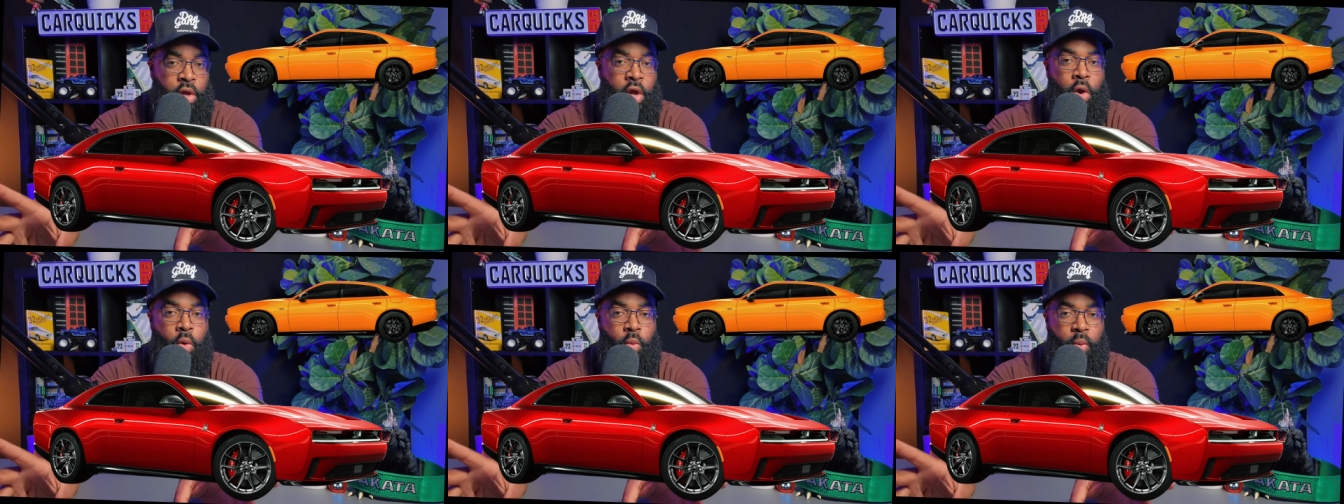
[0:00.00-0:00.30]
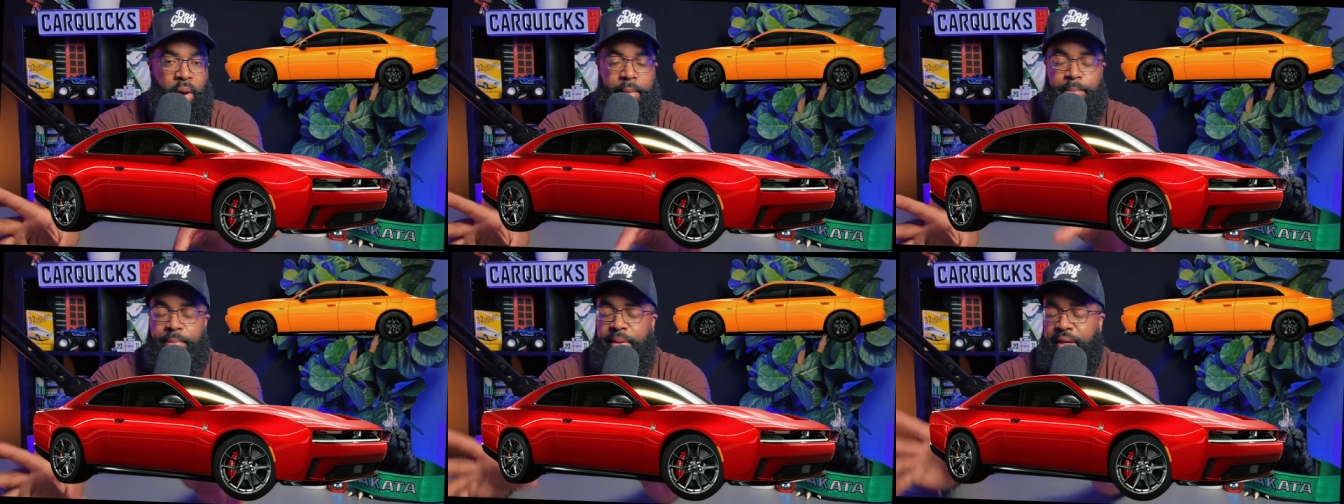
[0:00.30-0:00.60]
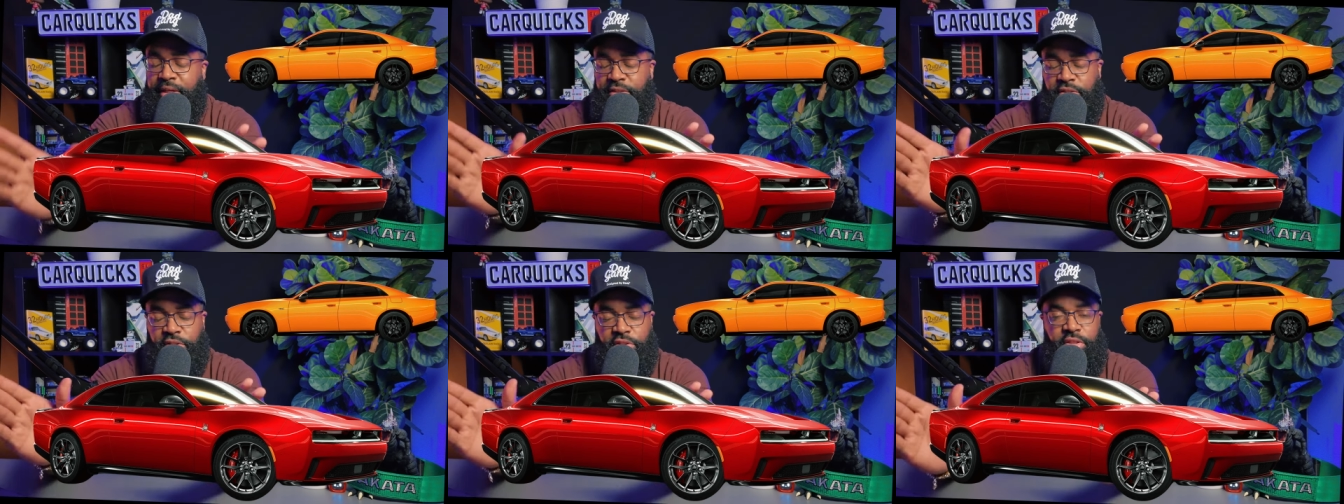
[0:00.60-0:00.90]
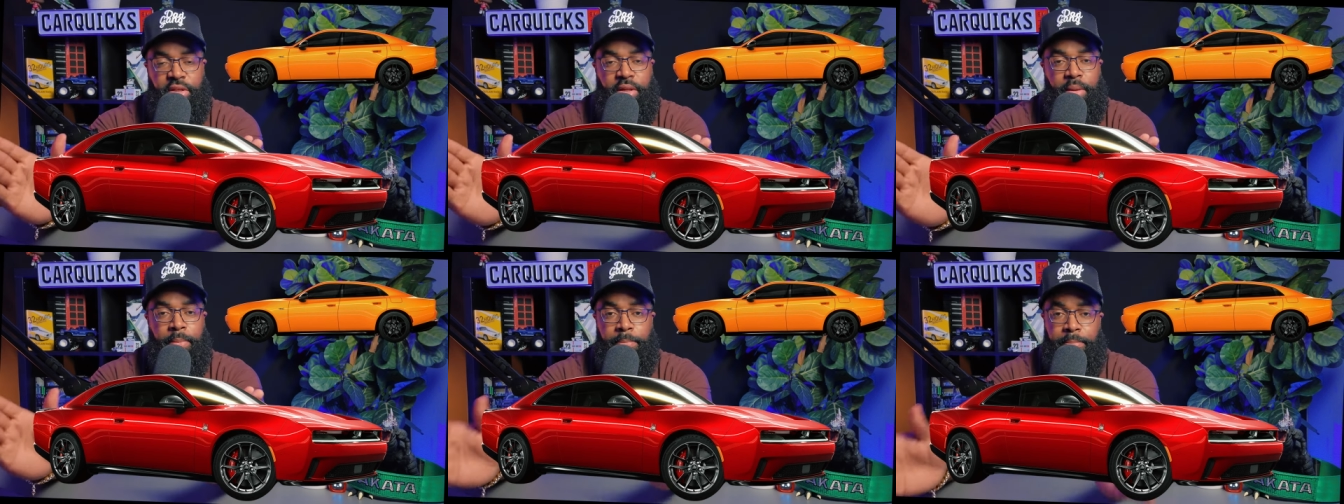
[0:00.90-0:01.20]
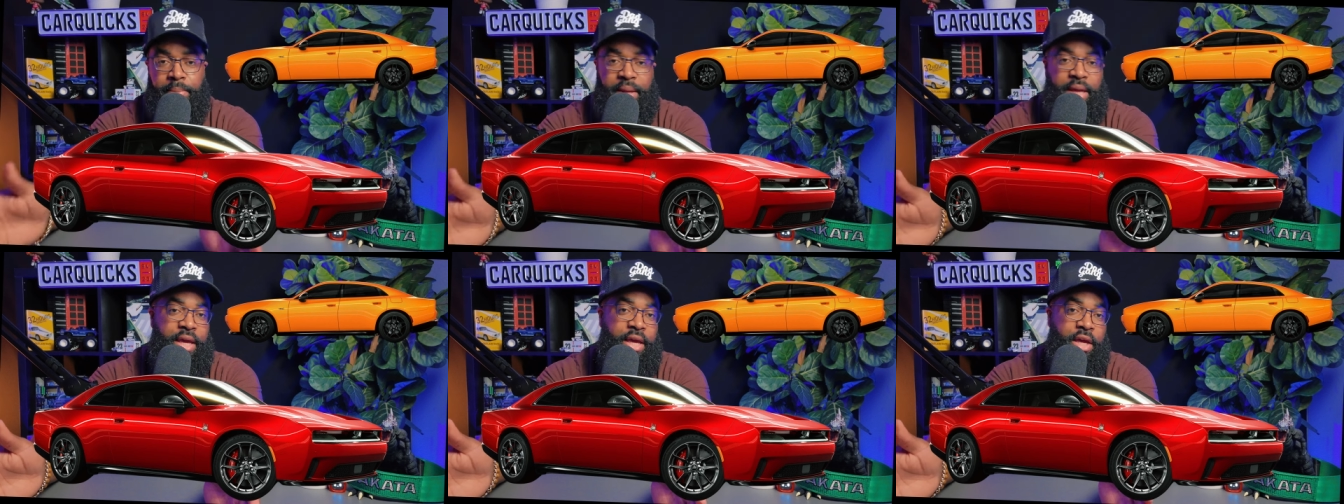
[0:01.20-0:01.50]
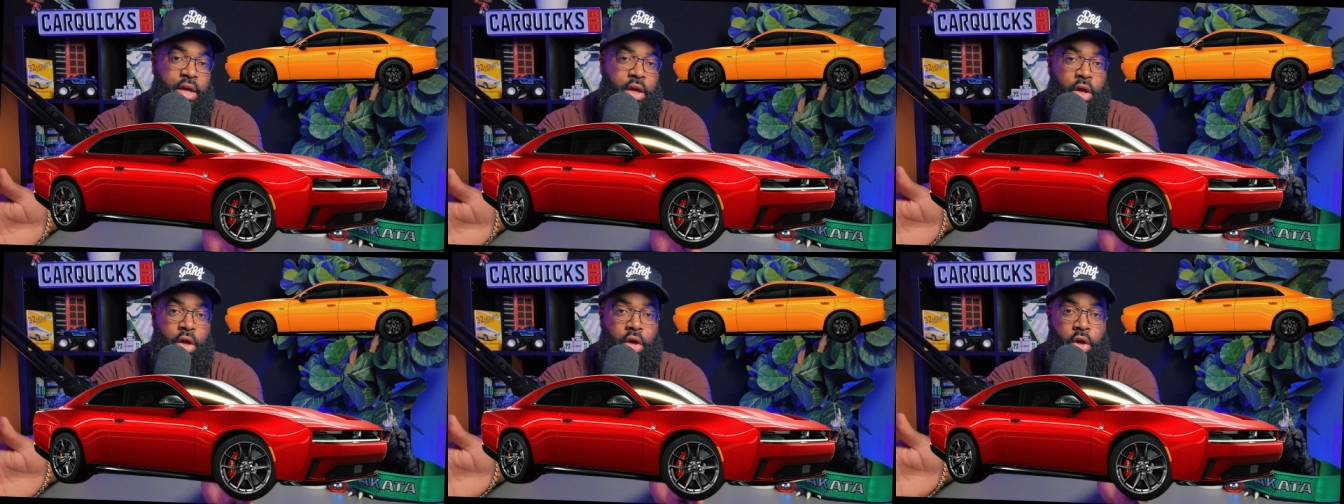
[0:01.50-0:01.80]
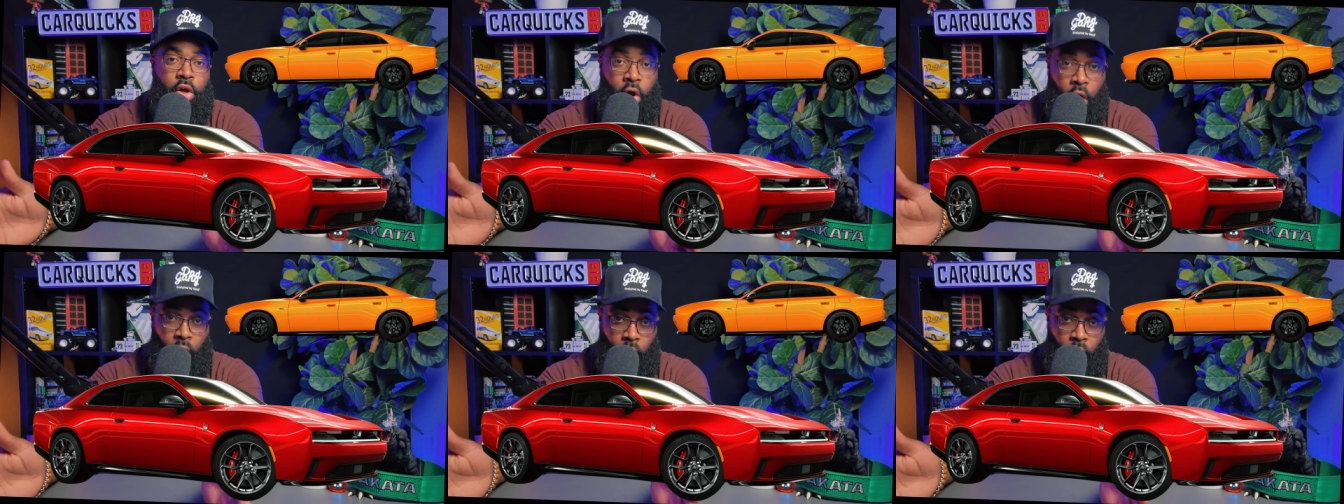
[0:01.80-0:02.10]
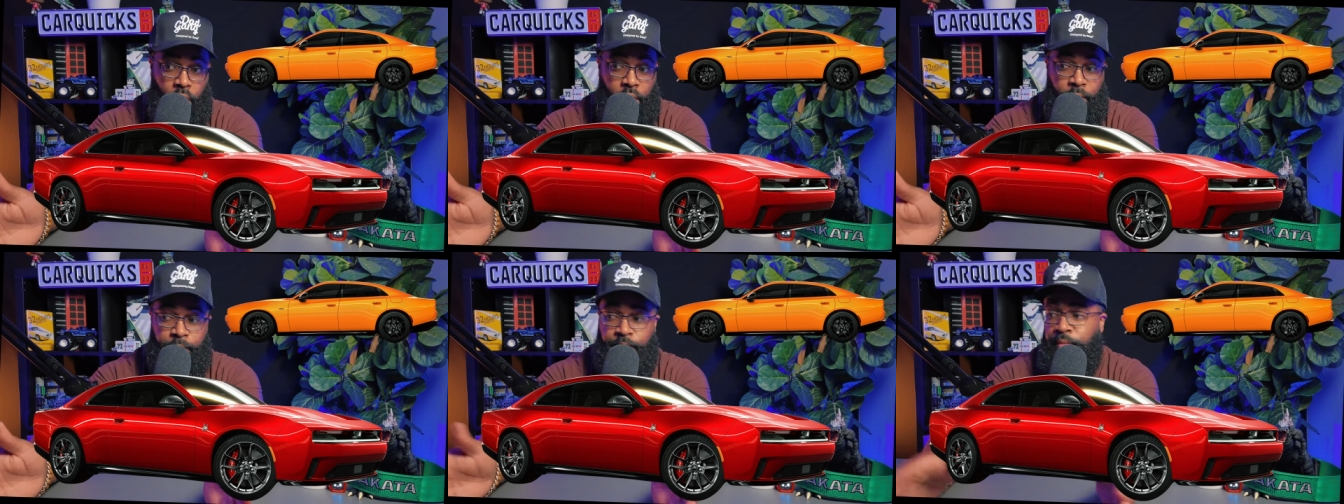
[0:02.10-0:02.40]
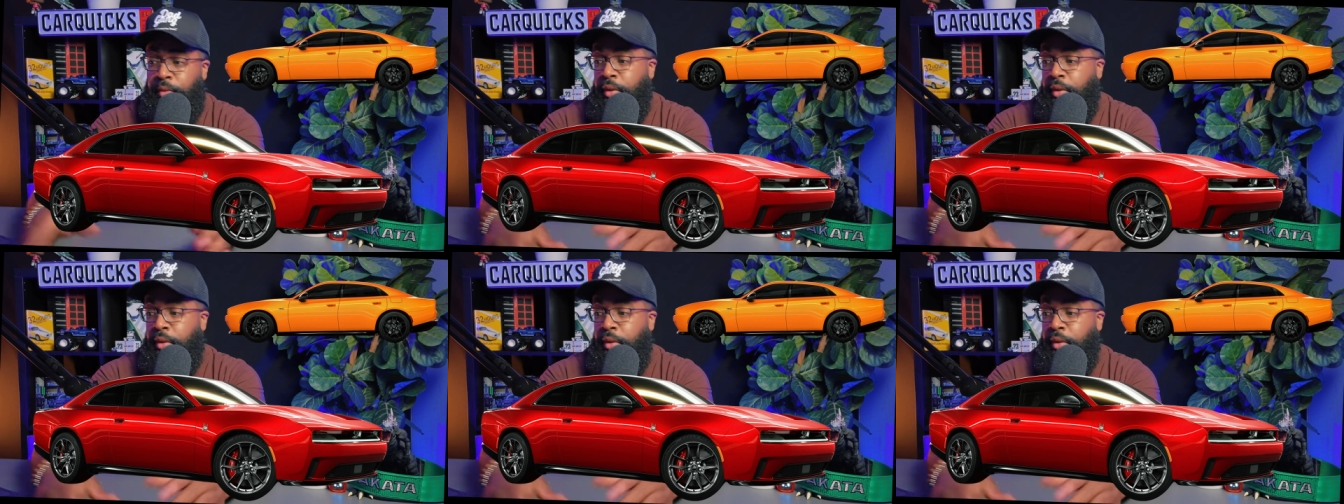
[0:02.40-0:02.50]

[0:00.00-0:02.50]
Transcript: weight because it's still a big car.